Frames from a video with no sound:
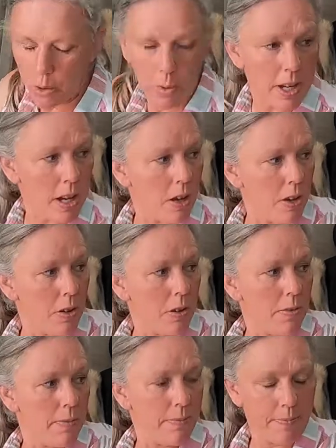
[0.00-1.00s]
Here we
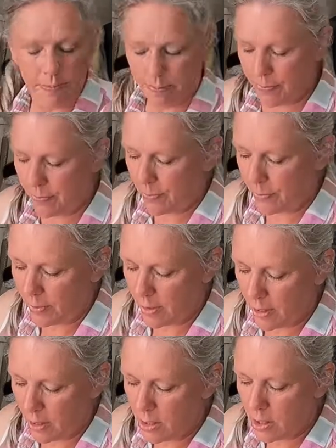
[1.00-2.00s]
go.
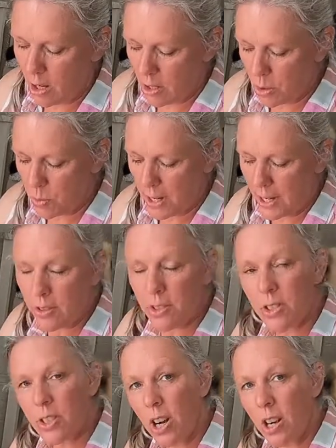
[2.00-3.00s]
Toss one
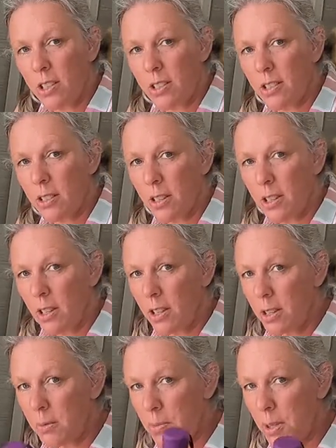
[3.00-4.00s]
out to start.
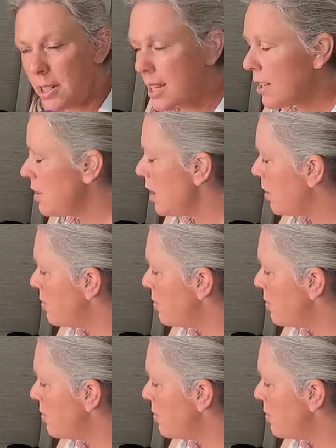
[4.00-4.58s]
Put down the